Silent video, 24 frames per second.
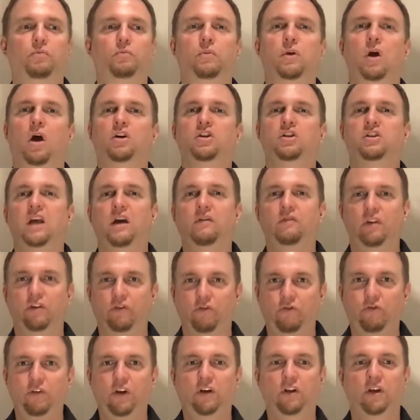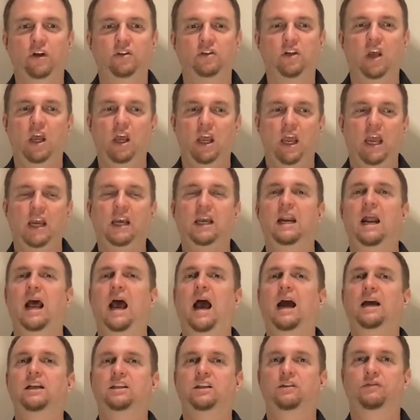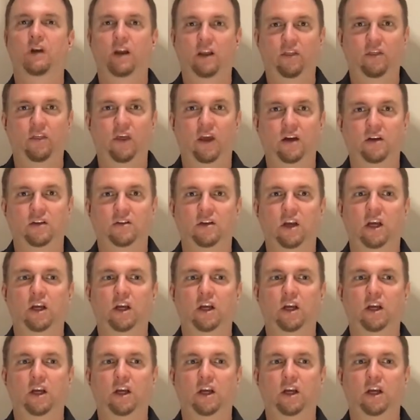beyond just having feelings. It can activate things,